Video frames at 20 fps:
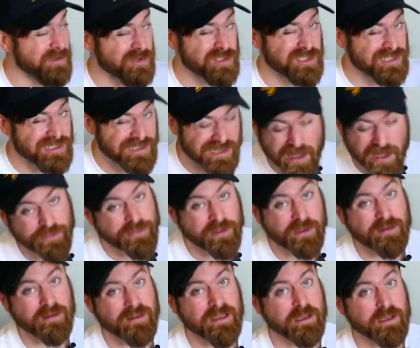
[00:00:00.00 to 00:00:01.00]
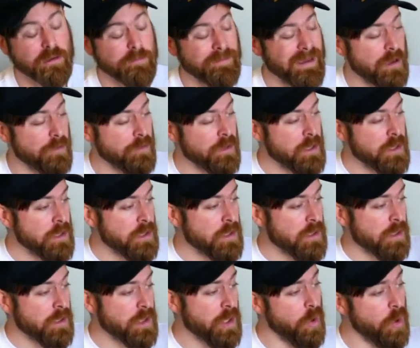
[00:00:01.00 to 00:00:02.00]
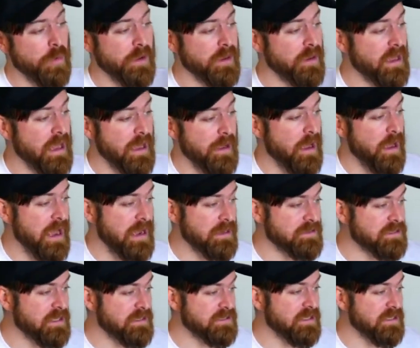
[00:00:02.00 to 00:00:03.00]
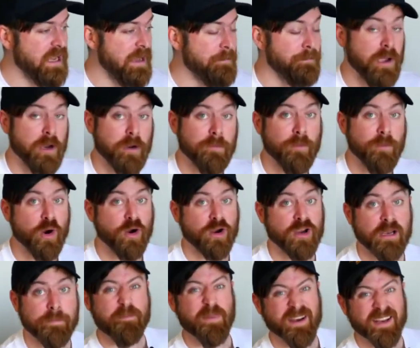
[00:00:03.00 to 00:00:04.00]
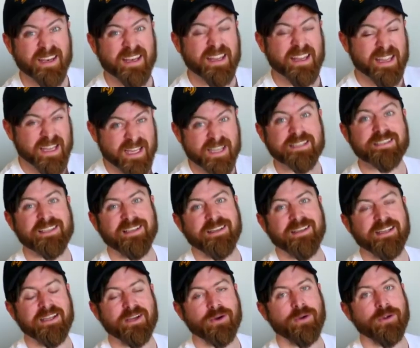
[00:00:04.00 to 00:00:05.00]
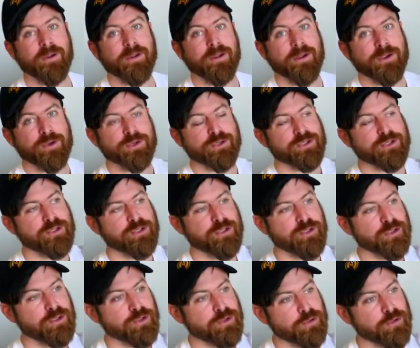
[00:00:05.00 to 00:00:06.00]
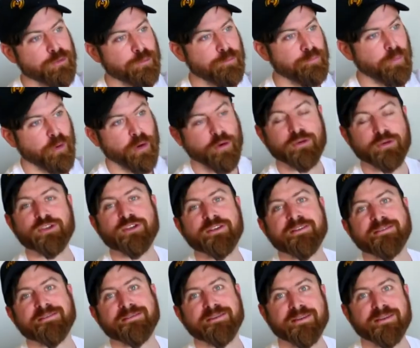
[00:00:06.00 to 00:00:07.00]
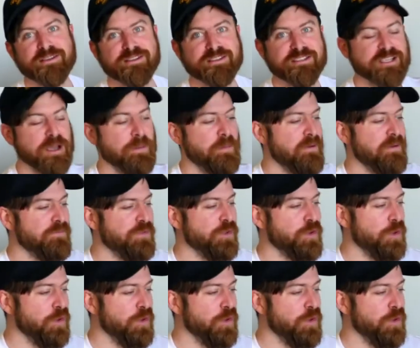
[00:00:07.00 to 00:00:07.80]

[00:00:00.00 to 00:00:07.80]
There's nothing illegal about accessing Empire Market, but it is illegal to purchase some of the